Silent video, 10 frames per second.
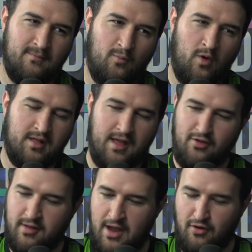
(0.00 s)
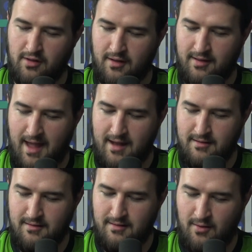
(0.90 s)
What's the other secret in this set?
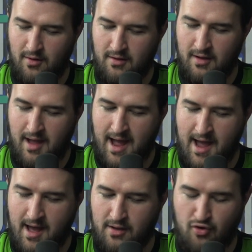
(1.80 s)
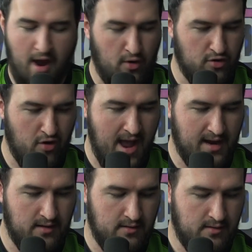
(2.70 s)
Trihorn
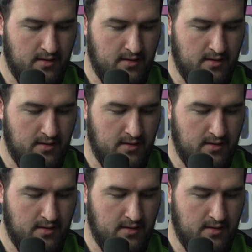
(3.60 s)
Dragon?